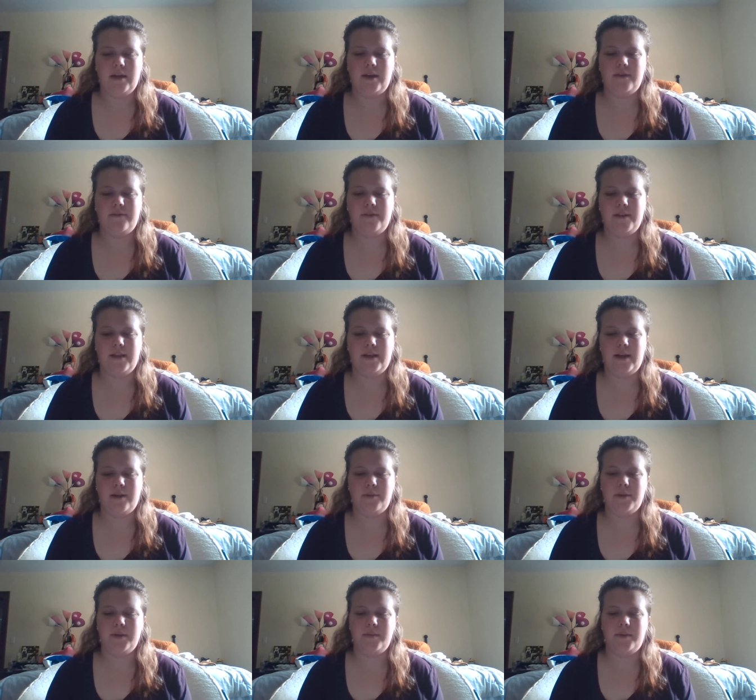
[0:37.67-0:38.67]
I feel like I
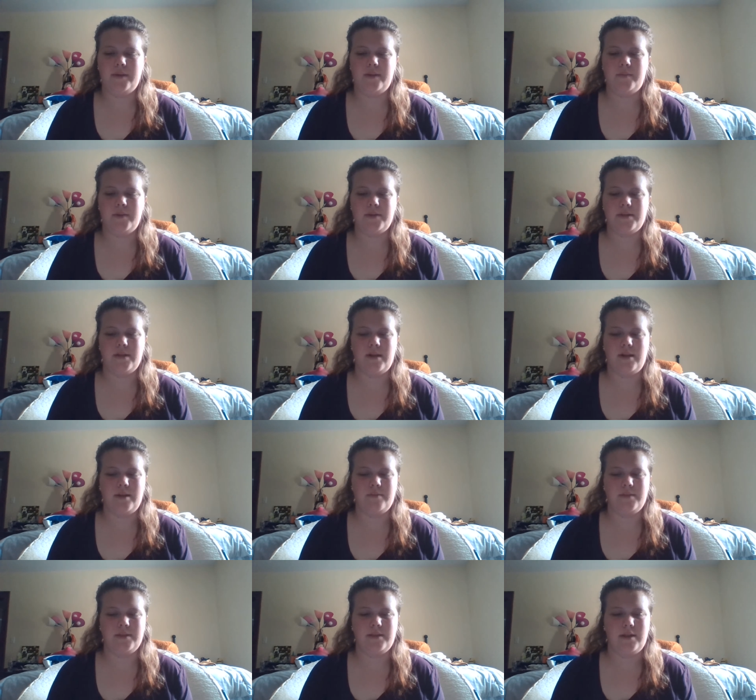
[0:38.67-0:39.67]
wouldn't be the person I
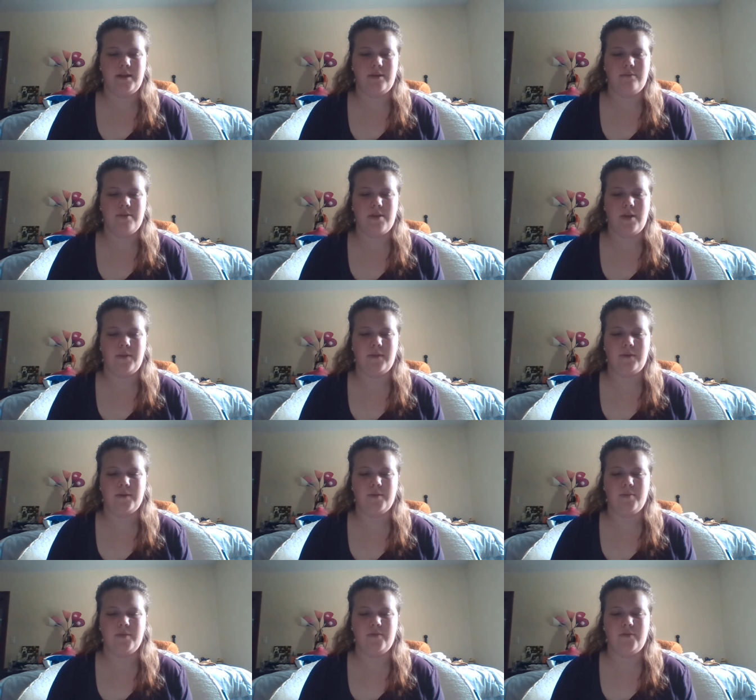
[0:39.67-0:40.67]
am today without the
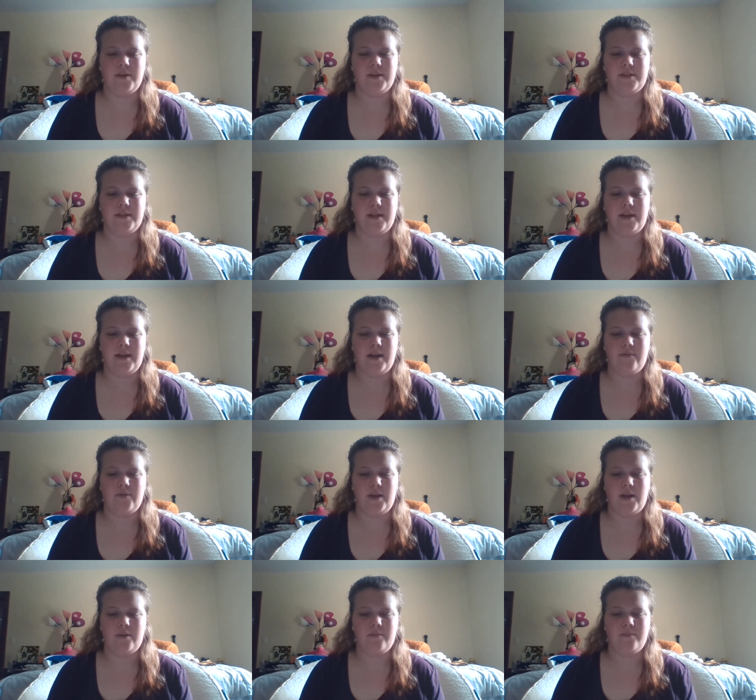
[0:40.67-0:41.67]
group of friends that I have
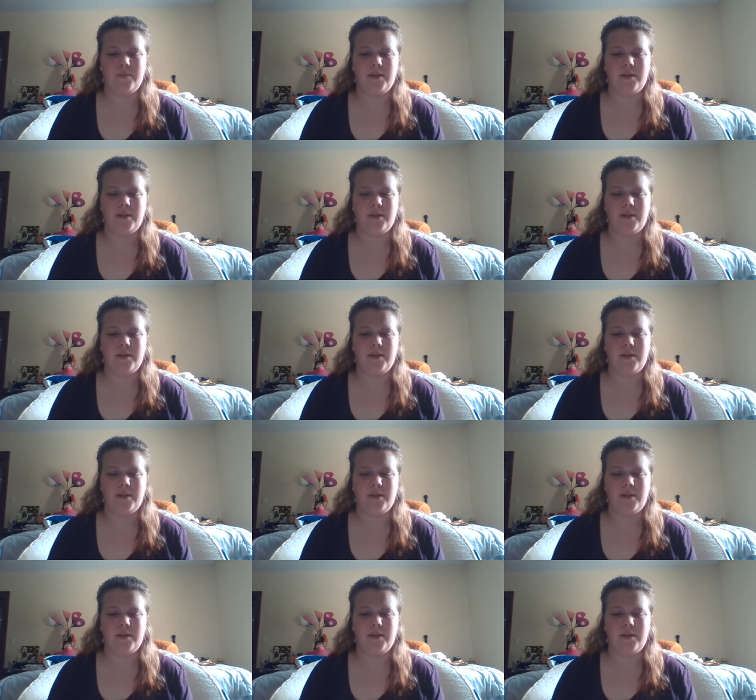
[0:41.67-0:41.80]
now.